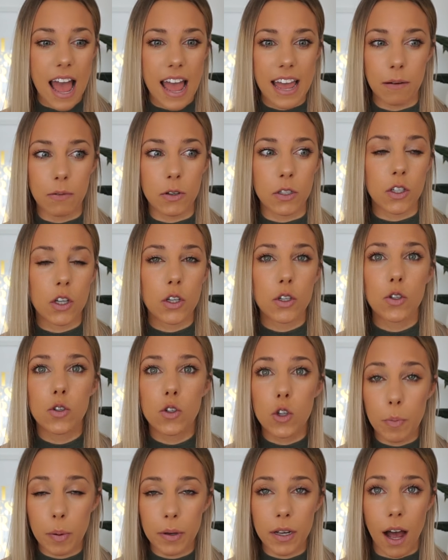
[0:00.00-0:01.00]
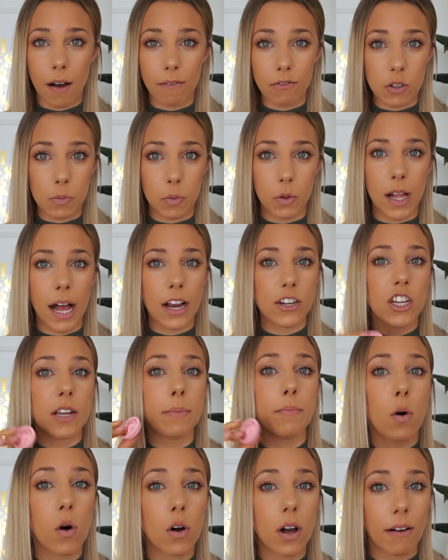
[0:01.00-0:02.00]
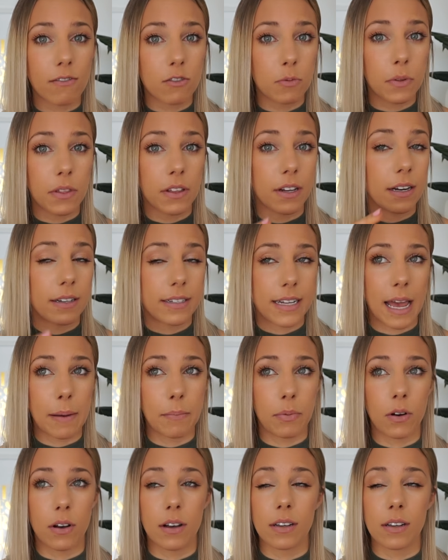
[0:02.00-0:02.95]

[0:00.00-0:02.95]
It was super comfortable, actually more comfortable than a tampon,